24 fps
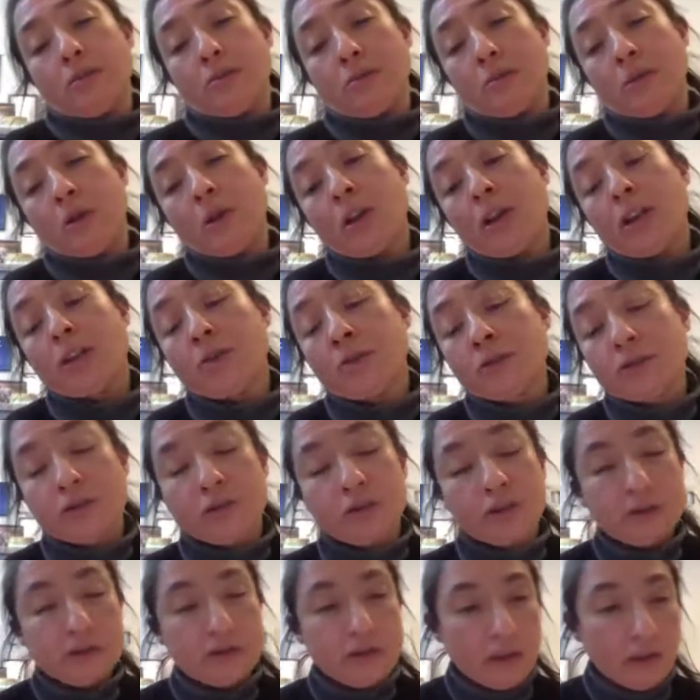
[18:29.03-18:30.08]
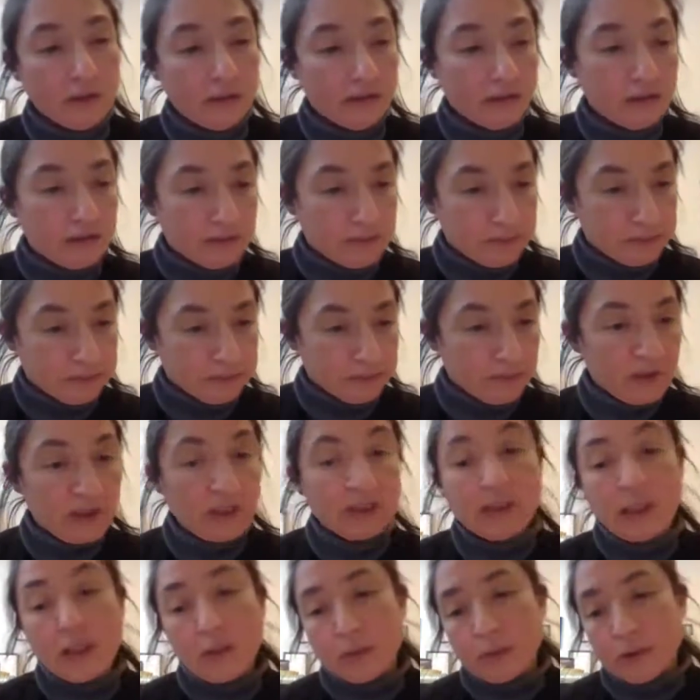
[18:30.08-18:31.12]
molecules on the surface
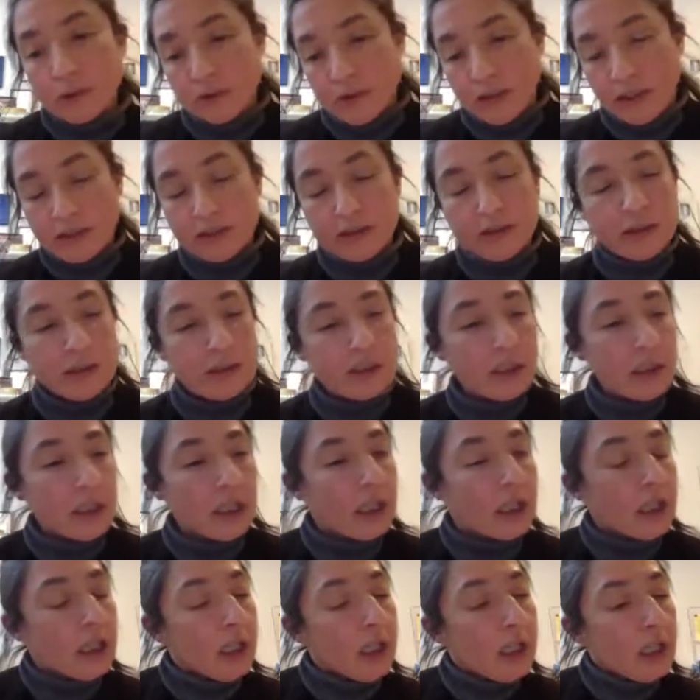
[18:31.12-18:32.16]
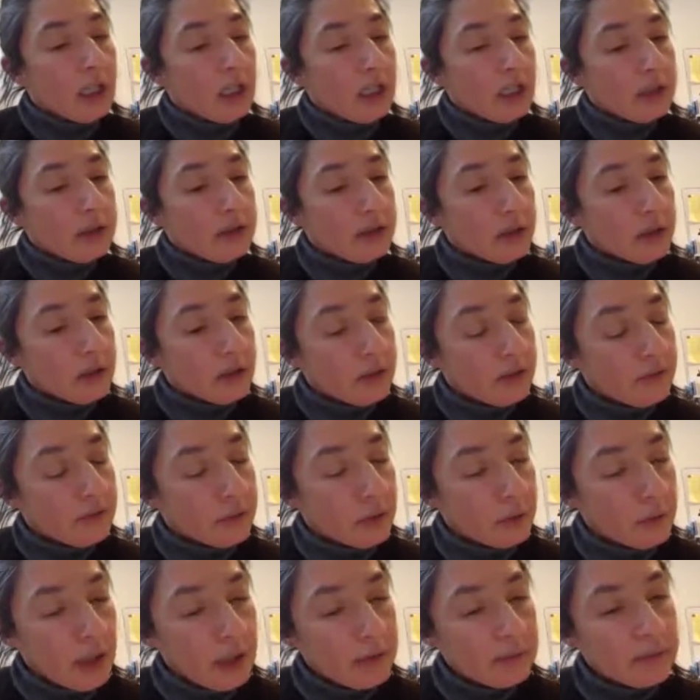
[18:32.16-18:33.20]
that are protecting
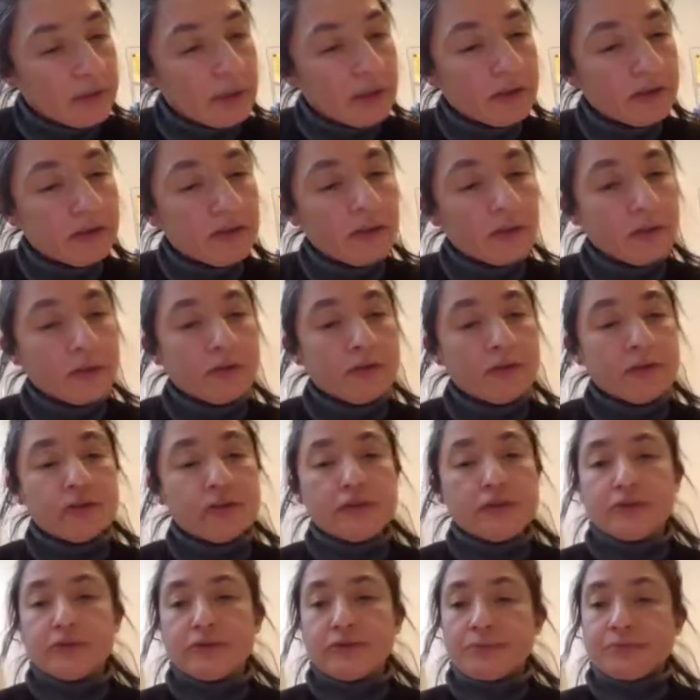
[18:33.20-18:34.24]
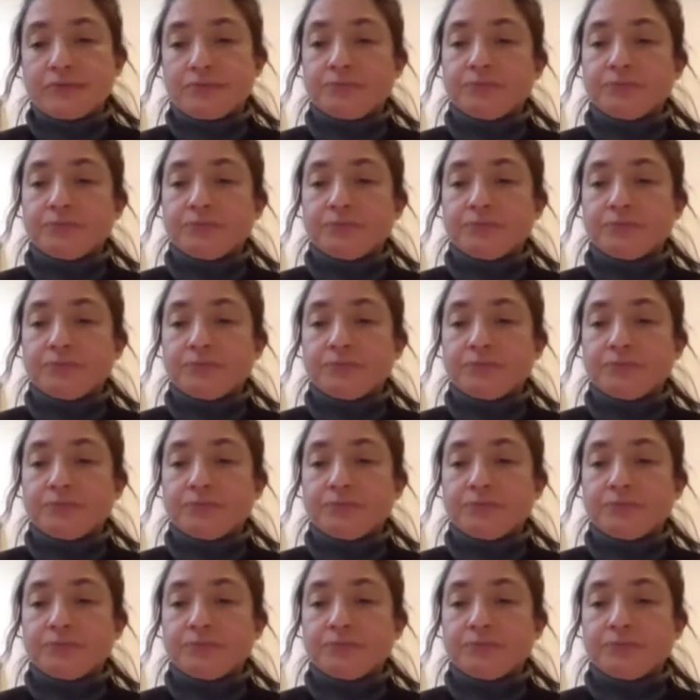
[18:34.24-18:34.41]
from ambient conditions.